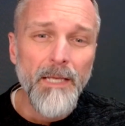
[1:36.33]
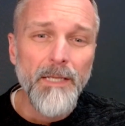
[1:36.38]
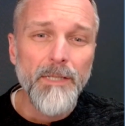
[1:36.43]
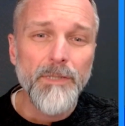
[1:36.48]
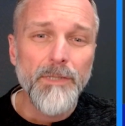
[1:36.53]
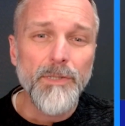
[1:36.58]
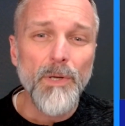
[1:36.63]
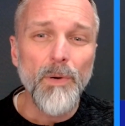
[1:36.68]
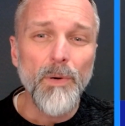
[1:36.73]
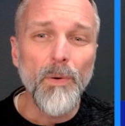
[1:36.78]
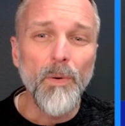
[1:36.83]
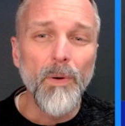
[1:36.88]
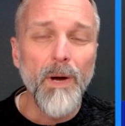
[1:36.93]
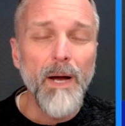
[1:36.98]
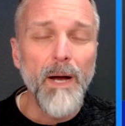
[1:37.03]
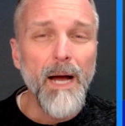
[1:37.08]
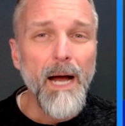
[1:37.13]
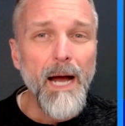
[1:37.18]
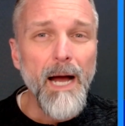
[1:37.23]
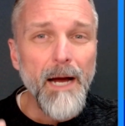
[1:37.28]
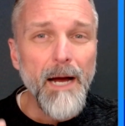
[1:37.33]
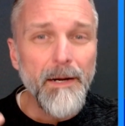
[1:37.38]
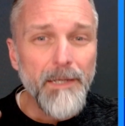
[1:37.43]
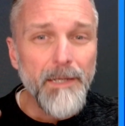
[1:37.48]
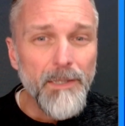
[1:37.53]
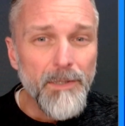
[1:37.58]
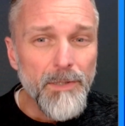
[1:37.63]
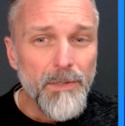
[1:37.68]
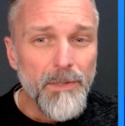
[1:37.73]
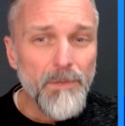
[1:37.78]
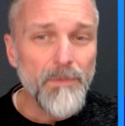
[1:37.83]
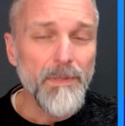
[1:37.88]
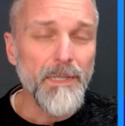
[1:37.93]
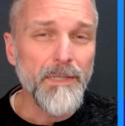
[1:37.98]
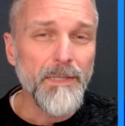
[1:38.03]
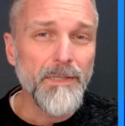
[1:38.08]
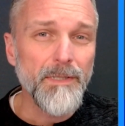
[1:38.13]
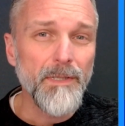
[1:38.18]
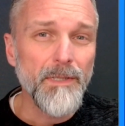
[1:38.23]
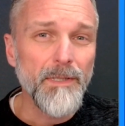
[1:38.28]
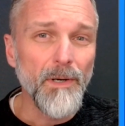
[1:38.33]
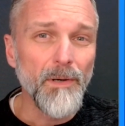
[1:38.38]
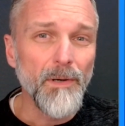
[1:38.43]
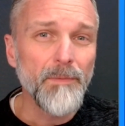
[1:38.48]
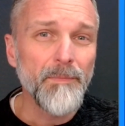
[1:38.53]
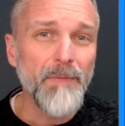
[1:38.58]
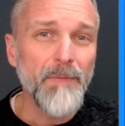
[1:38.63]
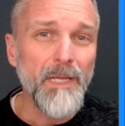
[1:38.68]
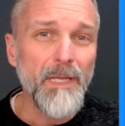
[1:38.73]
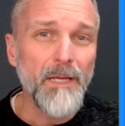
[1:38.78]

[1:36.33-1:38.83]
so how do you do this though